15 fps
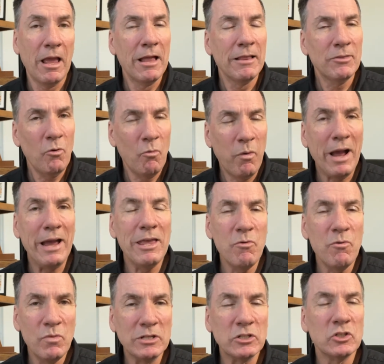The way in
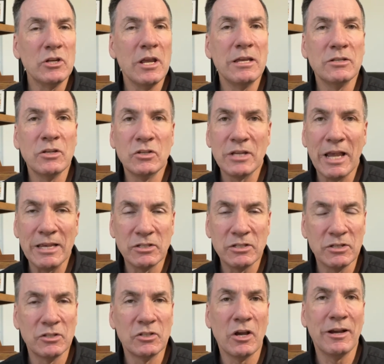which Jesus has
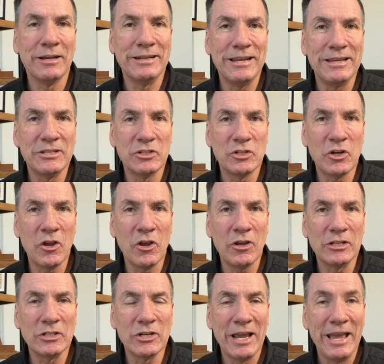designed his
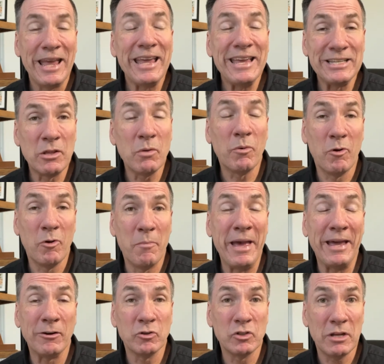church is that we're a
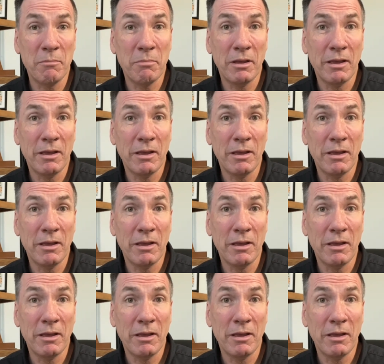battleship.